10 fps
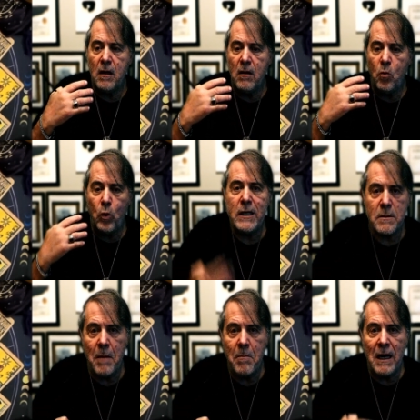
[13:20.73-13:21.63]
where is
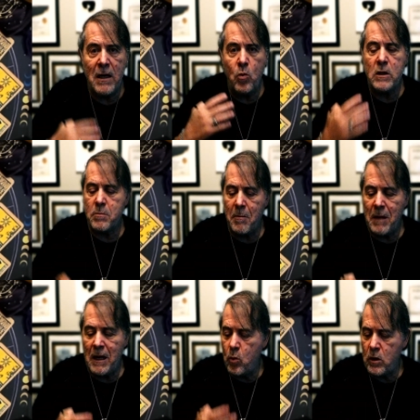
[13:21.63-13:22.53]
my money, where is my
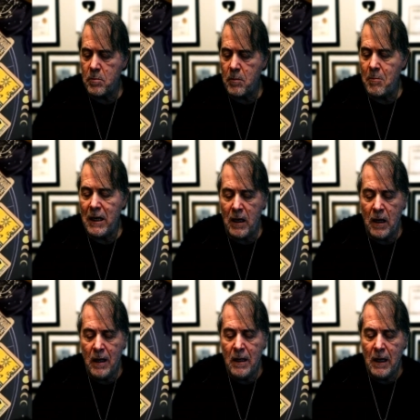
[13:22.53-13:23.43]
money, where is my money.
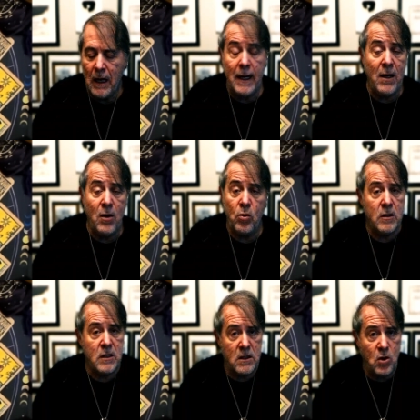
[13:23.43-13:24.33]
And I know
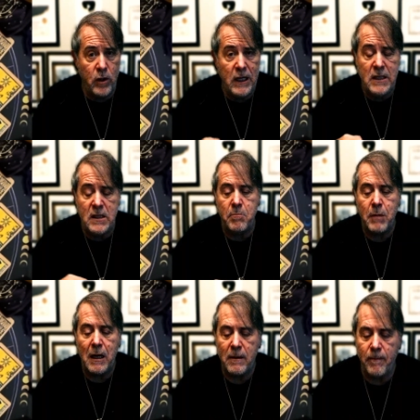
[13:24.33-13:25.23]
this is not easy, but